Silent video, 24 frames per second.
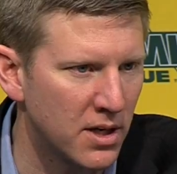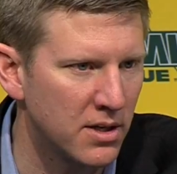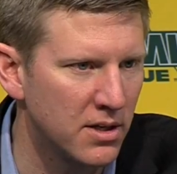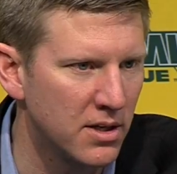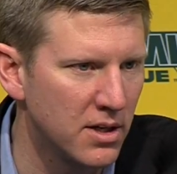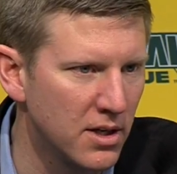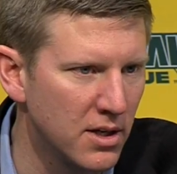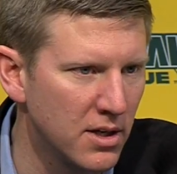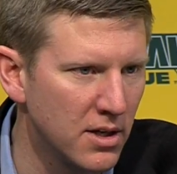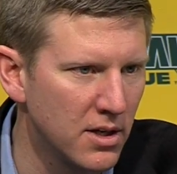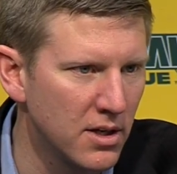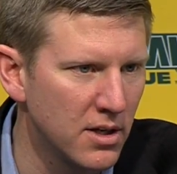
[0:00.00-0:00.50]
And,
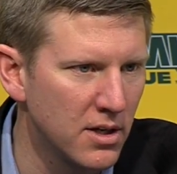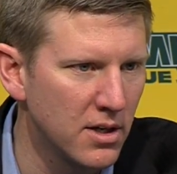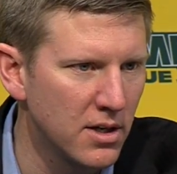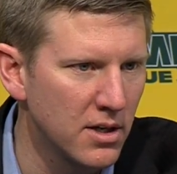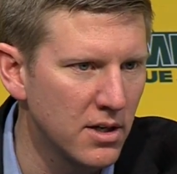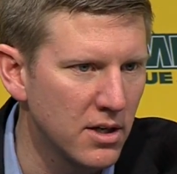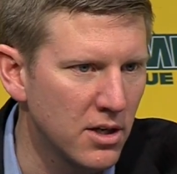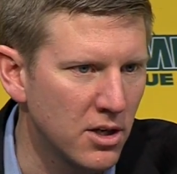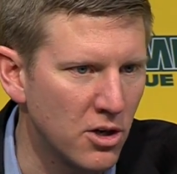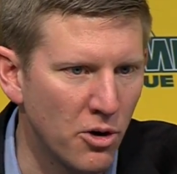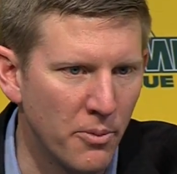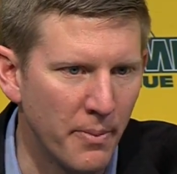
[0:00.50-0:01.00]

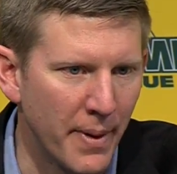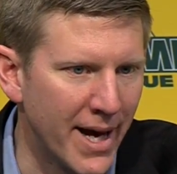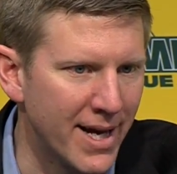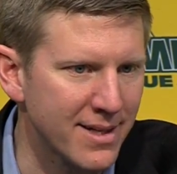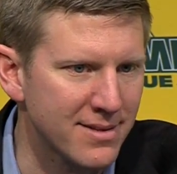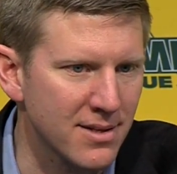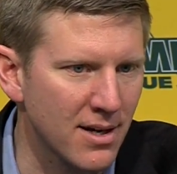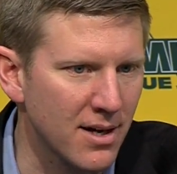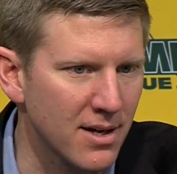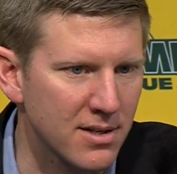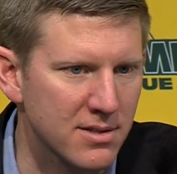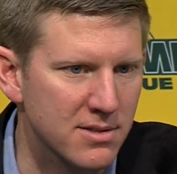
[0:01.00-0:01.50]
you know, Matt
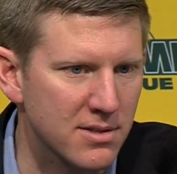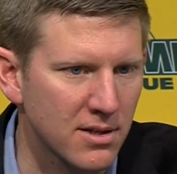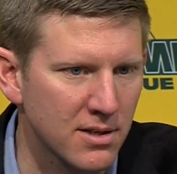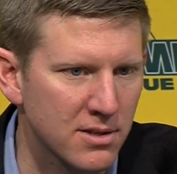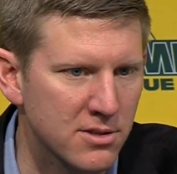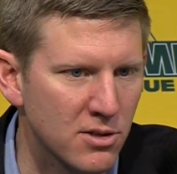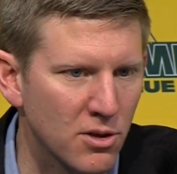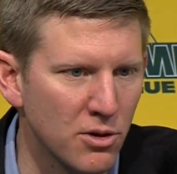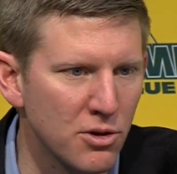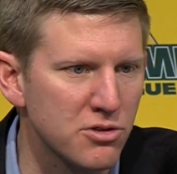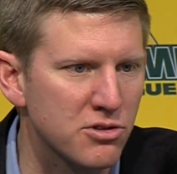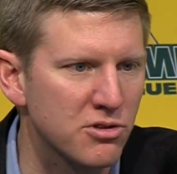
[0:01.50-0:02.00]
talks
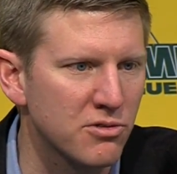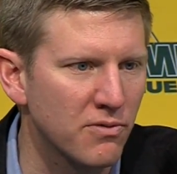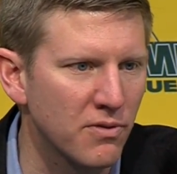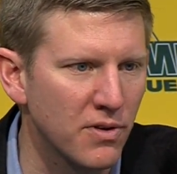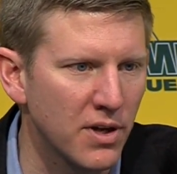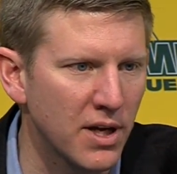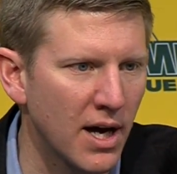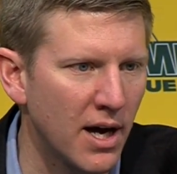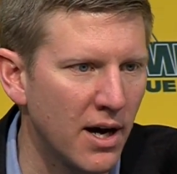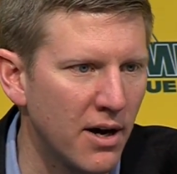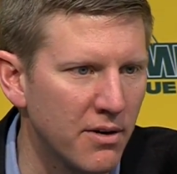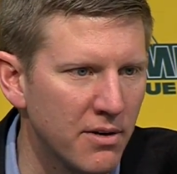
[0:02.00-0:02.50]

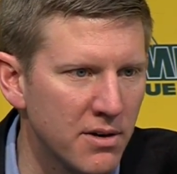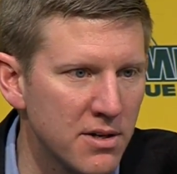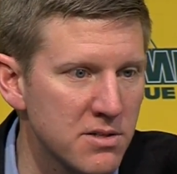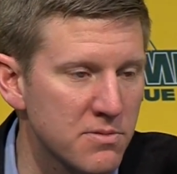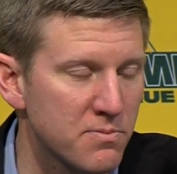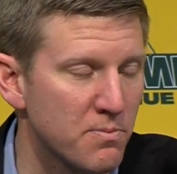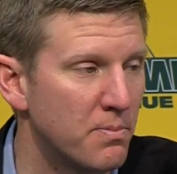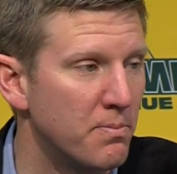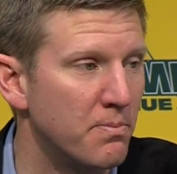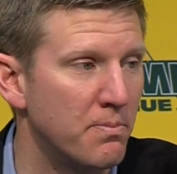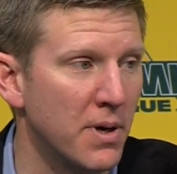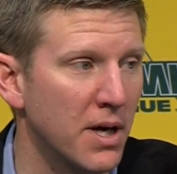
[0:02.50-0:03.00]
exclusively how his
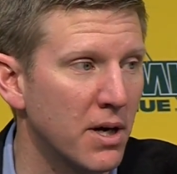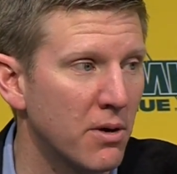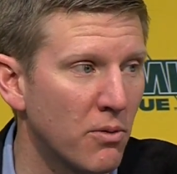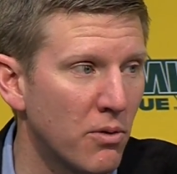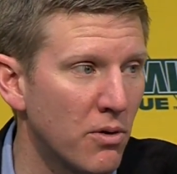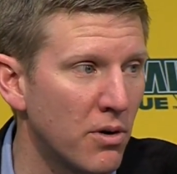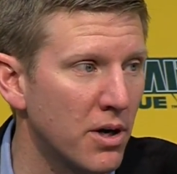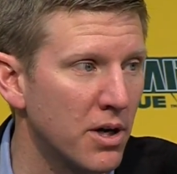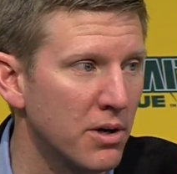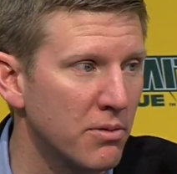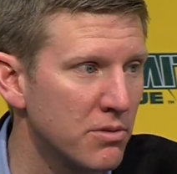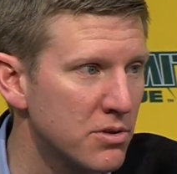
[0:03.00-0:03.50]
big
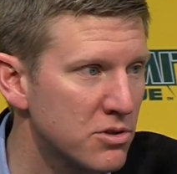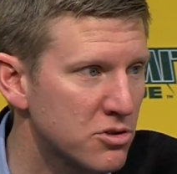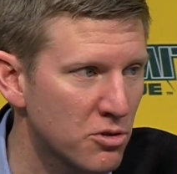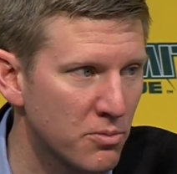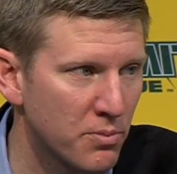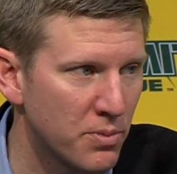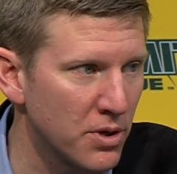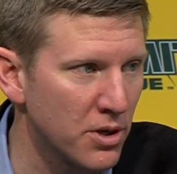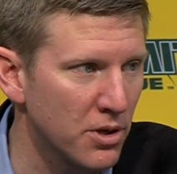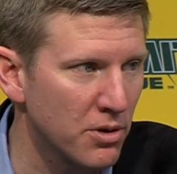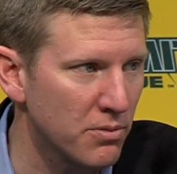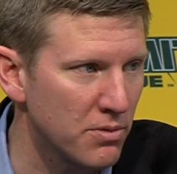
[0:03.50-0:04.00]
worry with
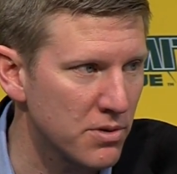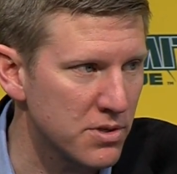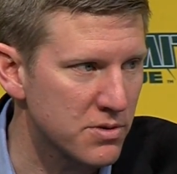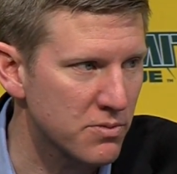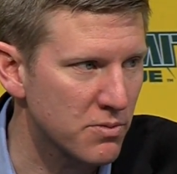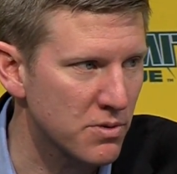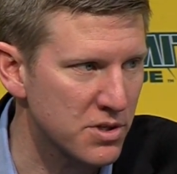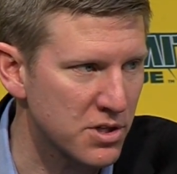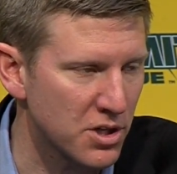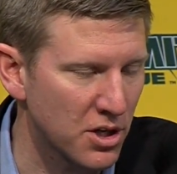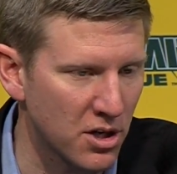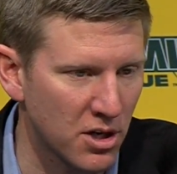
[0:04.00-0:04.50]
Jabril
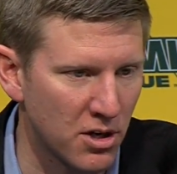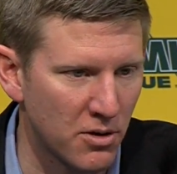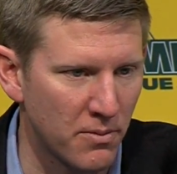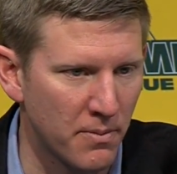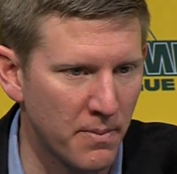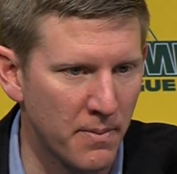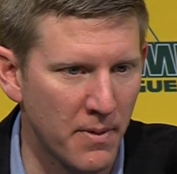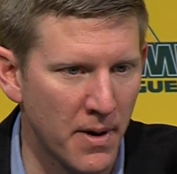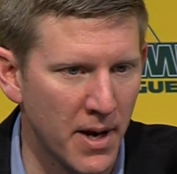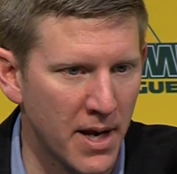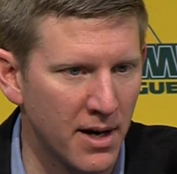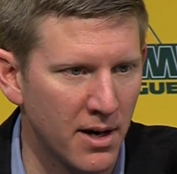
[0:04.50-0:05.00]
was he going to
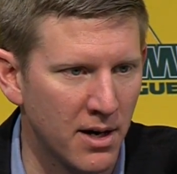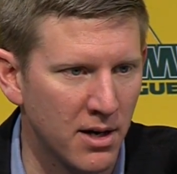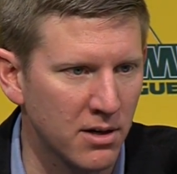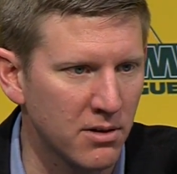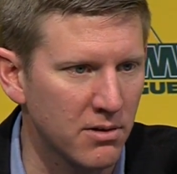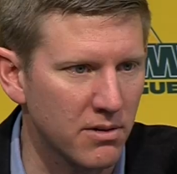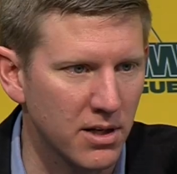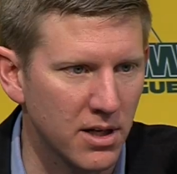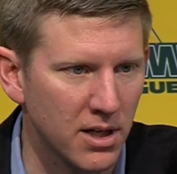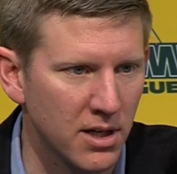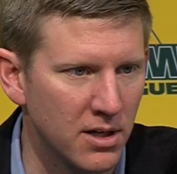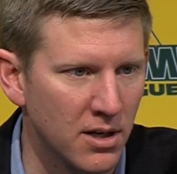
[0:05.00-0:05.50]
remain
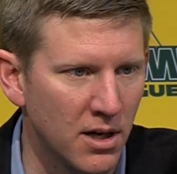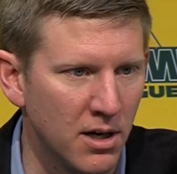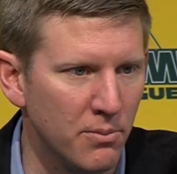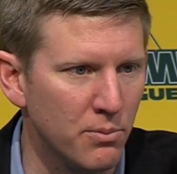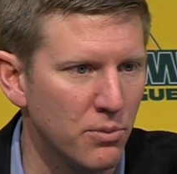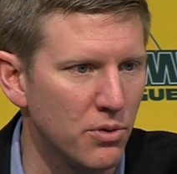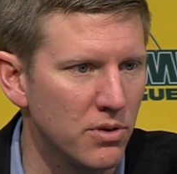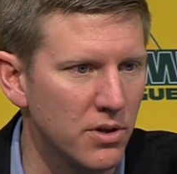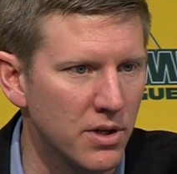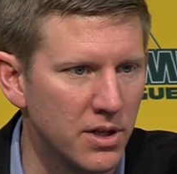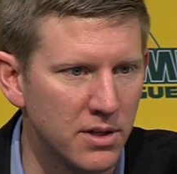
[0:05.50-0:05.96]
hungry and humble,